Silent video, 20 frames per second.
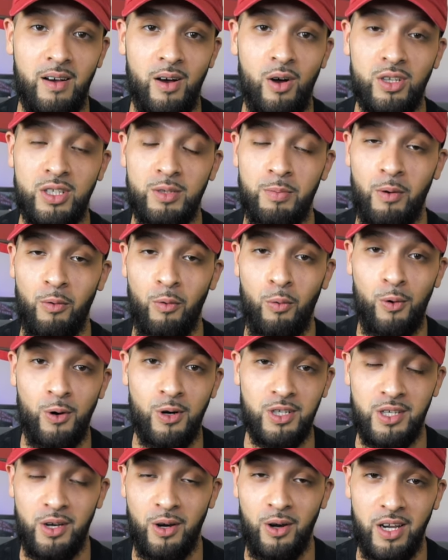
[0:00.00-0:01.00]
ultimate
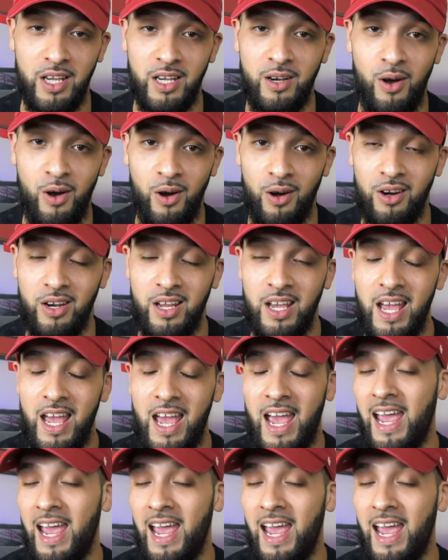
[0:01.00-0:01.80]
rewards earning card